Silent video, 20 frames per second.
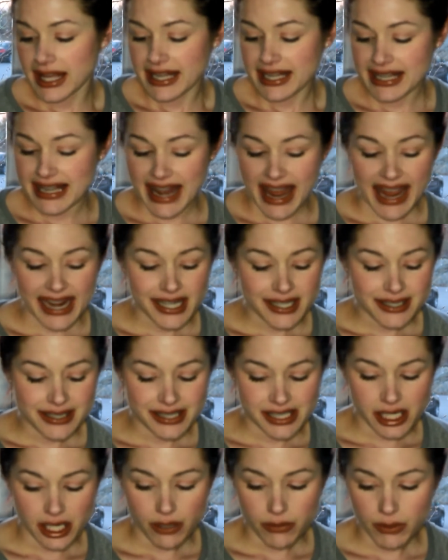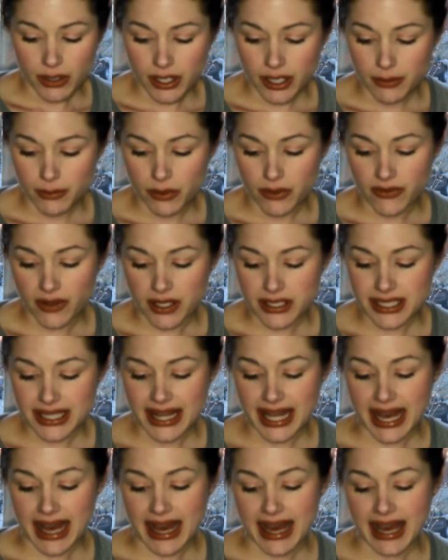Next, we're going to move on to
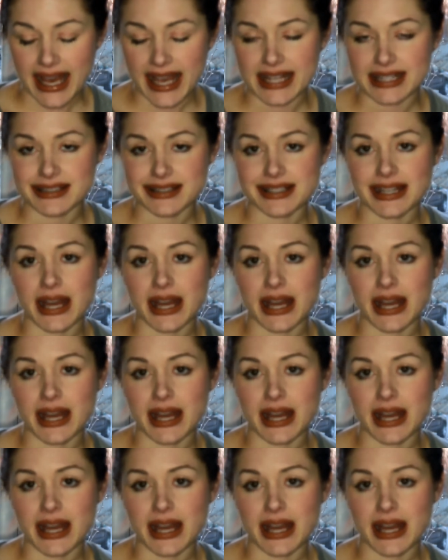the eyes.